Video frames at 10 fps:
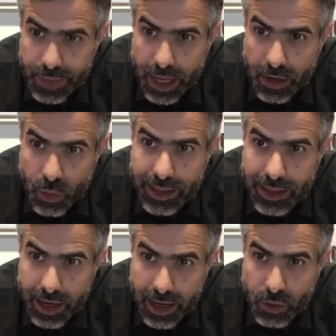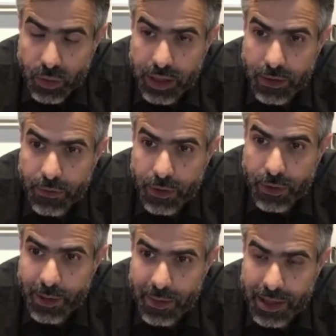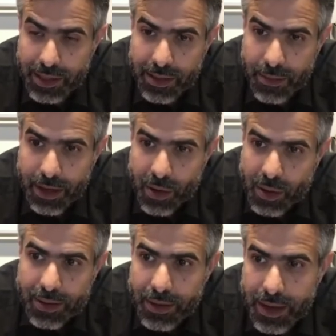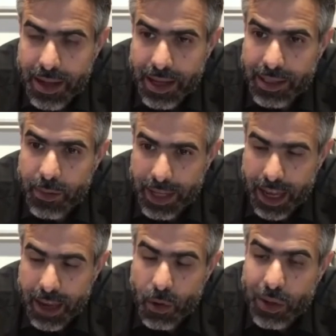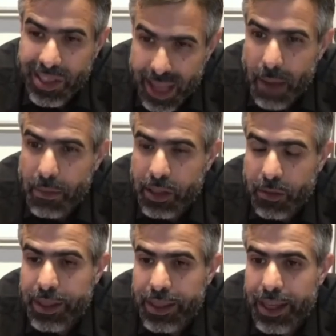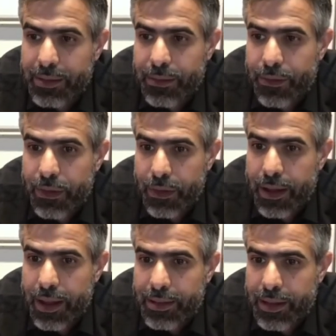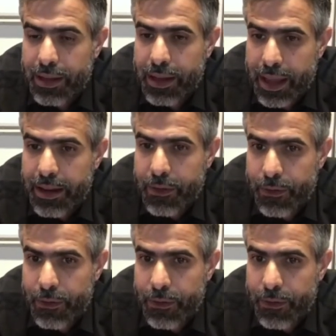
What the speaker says: I quit gradually from the medicine because it became more establishment as a career.